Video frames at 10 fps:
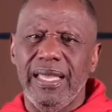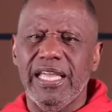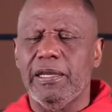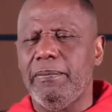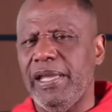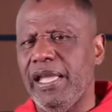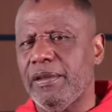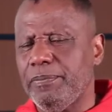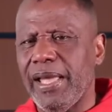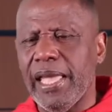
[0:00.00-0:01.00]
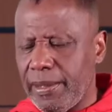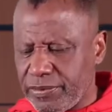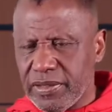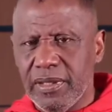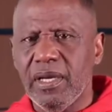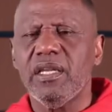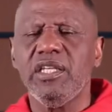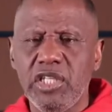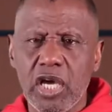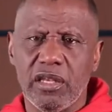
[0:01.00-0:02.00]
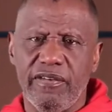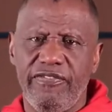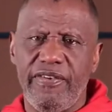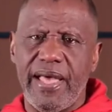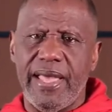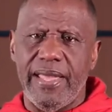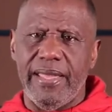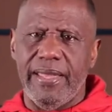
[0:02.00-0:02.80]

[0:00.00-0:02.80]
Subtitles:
and can perhaps nullify